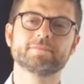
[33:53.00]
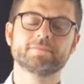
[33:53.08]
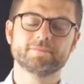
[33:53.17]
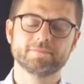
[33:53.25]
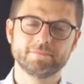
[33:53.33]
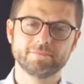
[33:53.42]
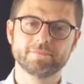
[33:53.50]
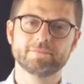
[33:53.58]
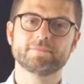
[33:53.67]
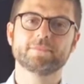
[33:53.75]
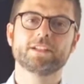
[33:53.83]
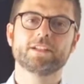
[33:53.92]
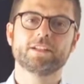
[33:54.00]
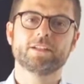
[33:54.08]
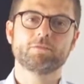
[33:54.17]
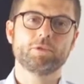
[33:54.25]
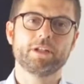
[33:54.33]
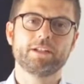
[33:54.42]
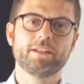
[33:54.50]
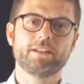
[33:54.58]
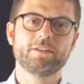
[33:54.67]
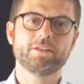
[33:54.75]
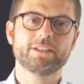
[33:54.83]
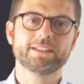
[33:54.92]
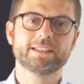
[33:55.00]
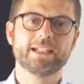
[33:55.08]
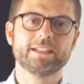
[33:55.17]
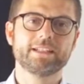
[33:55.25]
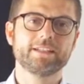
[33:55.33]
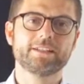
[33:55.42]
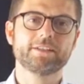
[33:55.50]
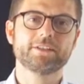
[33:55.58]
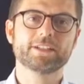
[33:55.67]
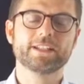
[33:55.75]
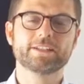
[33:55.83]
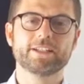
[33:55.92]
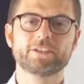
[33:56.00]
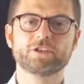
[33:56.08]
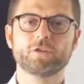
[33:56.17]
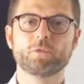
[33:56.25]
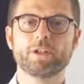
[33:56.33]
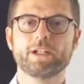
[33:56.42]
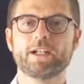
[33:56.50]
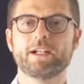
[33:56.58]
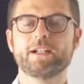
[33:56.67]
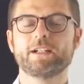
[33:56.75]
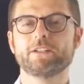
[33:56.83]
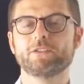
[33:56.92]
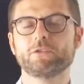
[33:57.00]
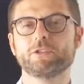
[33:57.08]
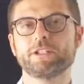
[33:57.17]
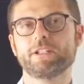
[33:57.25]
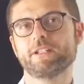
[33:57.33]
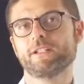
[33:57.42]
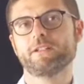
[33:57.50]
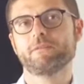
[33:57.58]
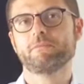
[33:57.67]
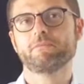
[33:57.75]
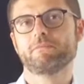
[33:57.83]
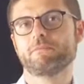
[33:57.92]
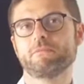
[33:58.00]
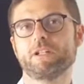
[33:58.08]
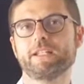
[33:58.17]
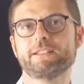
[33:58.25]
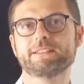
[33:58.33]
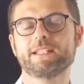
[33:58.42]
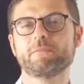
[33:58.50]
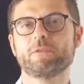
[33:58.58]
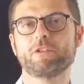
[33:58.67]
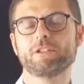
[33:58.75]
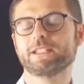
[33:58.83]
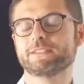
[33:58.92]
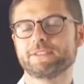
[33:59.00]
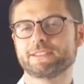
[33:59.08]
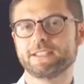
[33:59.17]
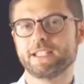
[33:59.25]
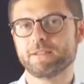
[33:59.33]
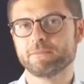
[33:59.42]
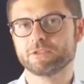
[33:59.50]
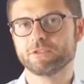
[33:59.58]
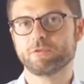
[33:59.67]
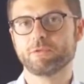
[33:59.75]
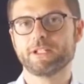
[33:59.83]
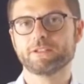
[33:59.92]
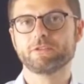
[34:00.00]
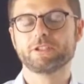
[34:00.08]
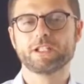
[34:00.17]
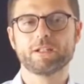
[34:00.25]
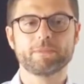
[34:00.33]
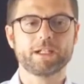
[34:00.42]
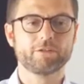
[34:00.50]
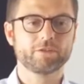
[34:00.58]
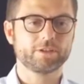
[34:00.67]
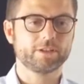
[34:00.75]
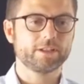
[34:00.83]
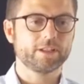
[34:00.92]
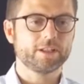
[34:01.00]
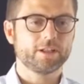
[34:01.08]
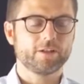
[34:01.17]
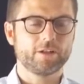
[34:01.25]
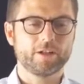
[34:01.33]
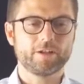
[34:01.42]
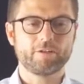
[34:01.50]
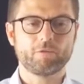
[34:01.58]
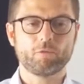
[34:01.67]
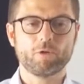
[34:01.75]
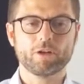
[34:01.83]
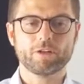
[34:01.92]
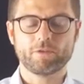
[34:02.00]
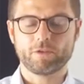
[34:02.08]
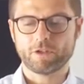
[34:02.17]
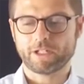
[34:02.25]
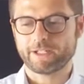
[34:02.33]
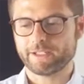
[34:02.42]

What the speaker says: Mm-hmm. Well, interior design and interior architecture, we are talking, I'd say more or less the same. So we are talking about what you are